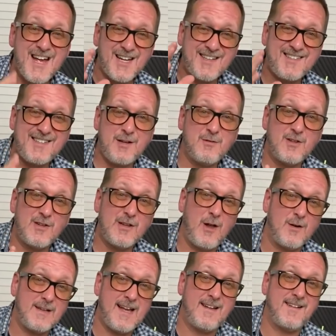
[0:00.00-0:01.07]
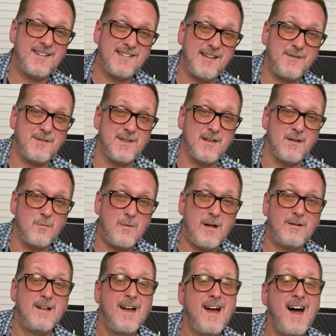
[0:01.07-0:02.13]
as soon as lockdown is lifted?
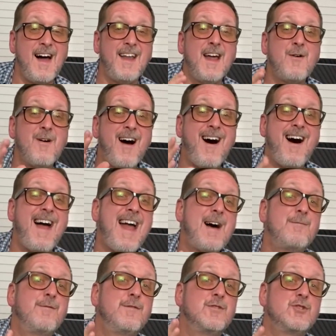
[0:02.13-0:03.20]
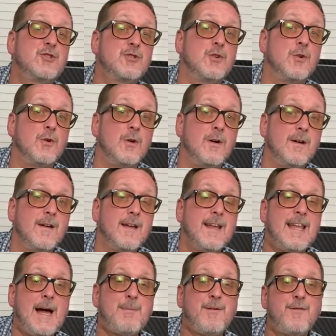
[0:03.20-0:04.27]
Well, I know I am for sure.
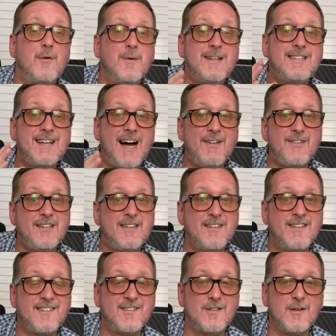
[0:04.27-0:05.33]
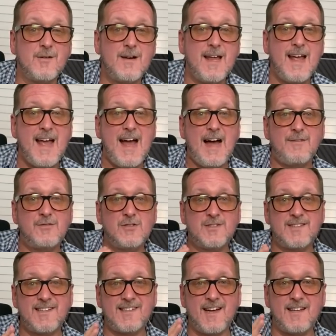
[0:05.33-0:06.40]
Now, before we dive into this story, I've
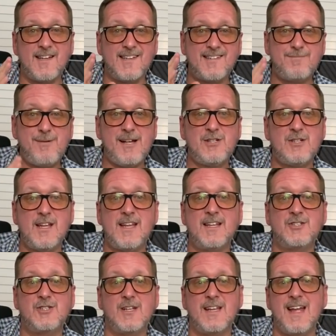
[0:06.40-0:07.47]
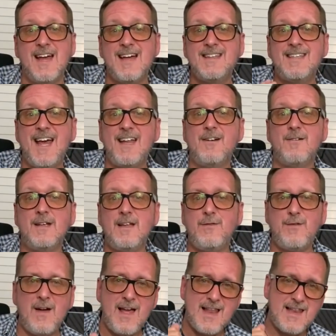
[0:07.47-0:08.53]
just designed a special edition
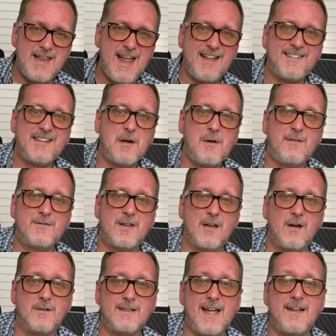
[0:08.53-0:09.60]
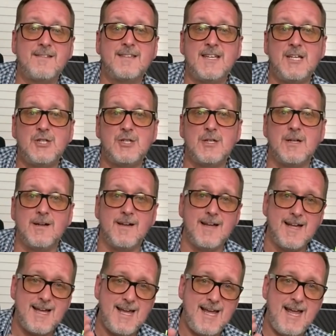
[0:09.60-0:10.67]
Tenerife Let's Go After Lockdown t-shirt.
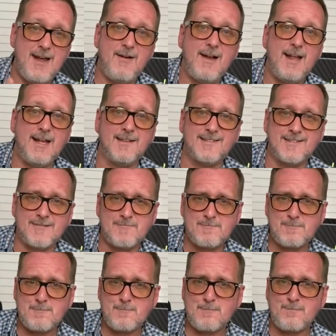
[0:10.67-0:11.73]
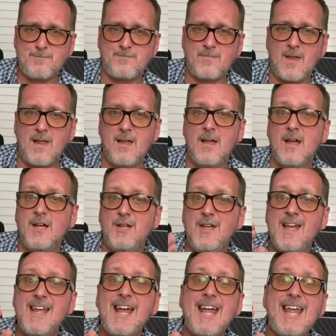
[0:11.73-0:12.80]
Here it is. You
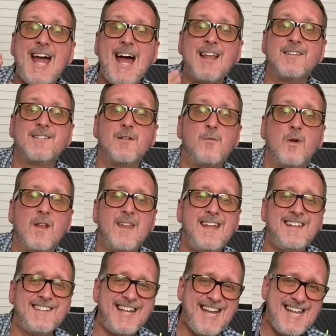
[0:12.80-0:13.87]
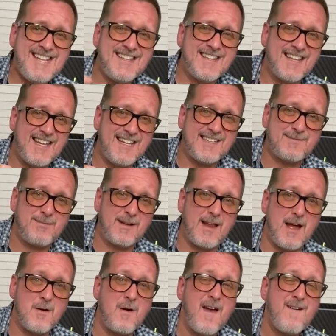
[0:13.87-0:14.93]
can get your hands on one of these in the links
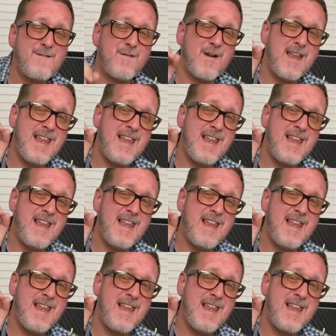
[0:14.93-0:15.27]
below for a